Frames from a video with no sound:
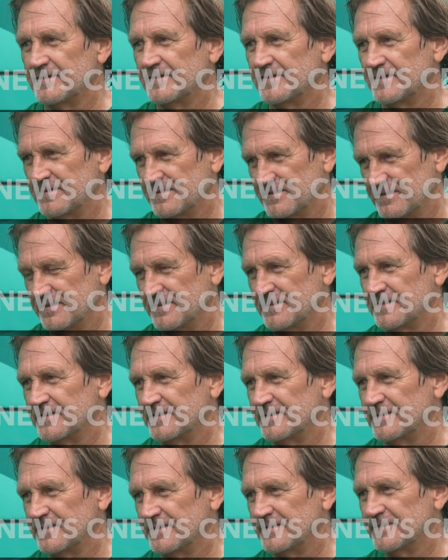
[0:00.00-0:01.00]
That's um,
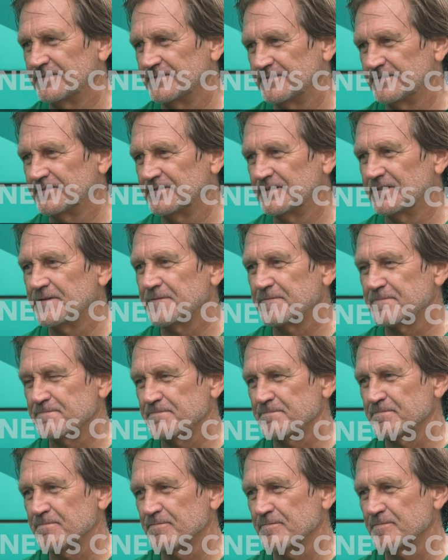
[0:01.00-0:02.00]
just three months after the
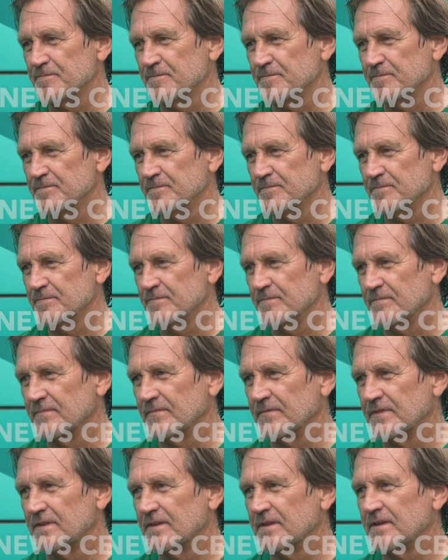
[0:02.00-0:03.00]
start of the FIFA
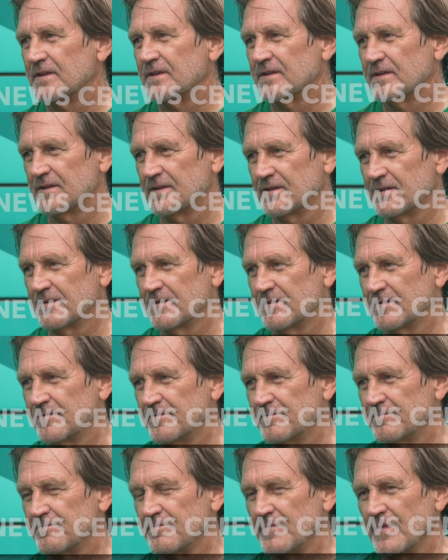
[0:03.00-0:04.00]
Women's
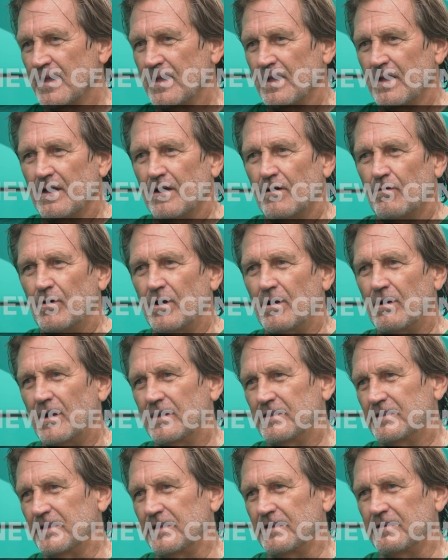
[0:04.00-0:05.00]
World Cup,
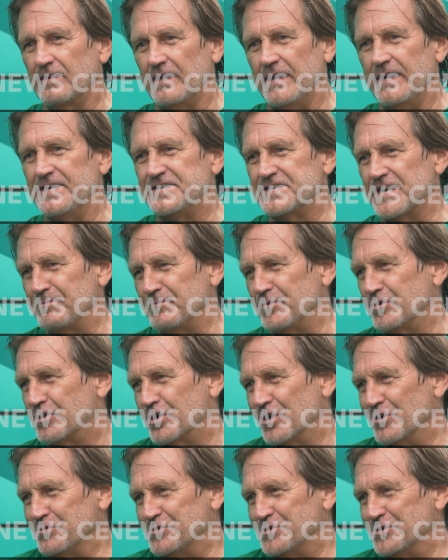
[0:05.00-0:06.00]
or
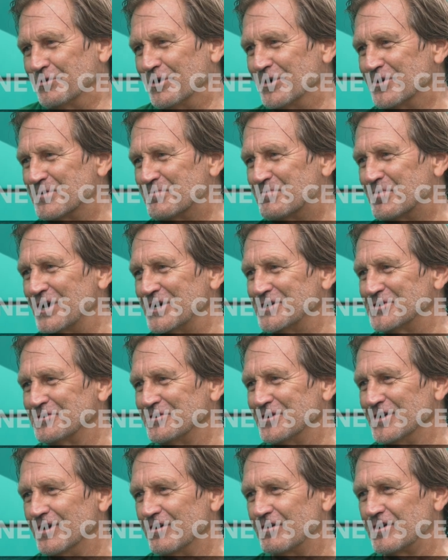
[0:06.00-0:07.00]
before the start of the
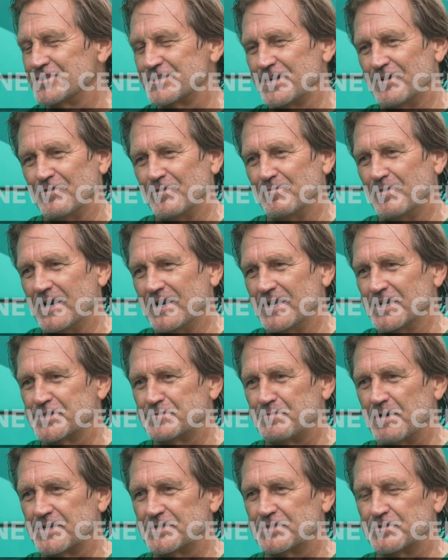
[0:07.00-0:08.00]
World Cup in
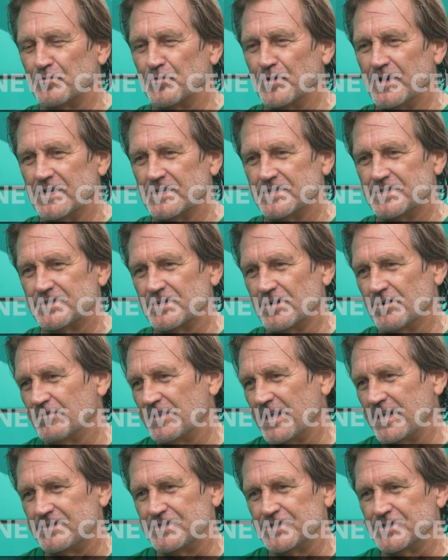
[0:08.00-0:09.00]
Australia and New
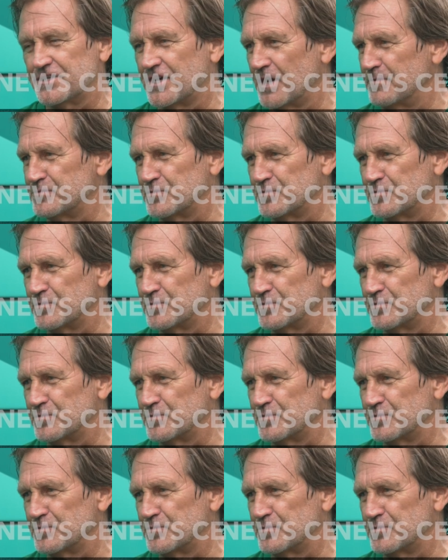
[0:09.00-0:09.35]
Zealand.